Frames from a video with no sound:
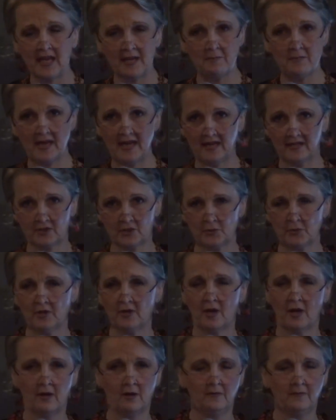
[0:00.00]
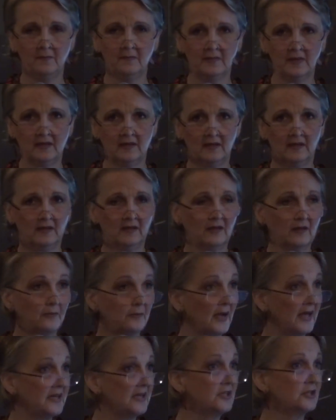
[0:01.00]
came back to her home,
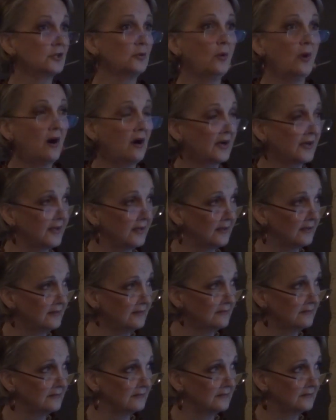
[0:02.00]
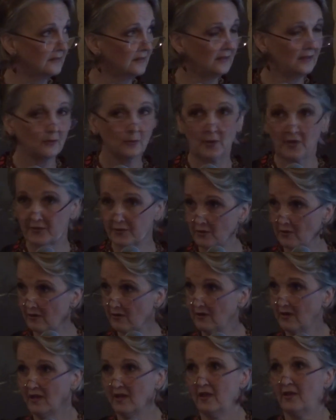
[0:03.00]
ready to walk in, with
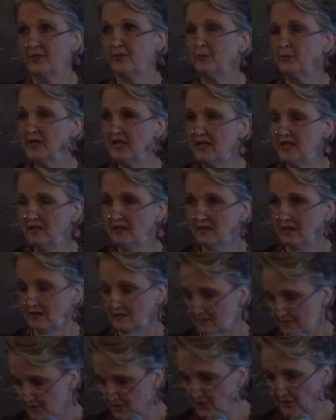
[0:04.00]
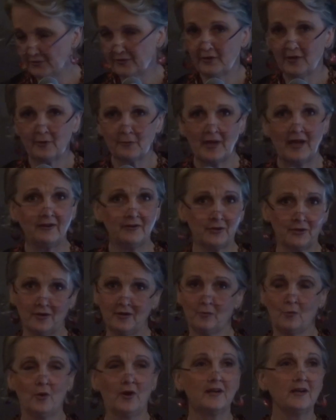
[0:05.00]
her 3 children around her
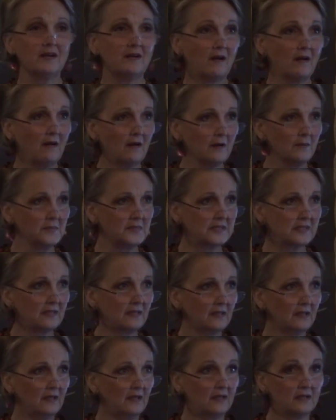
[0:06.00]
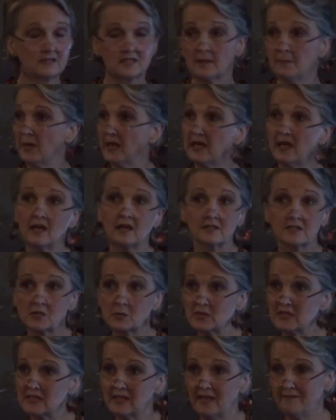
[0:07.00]
and 1 in arms, somebody
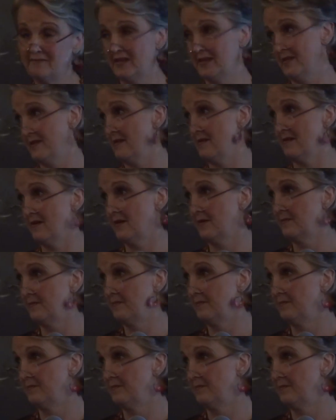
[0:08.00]
else was living there.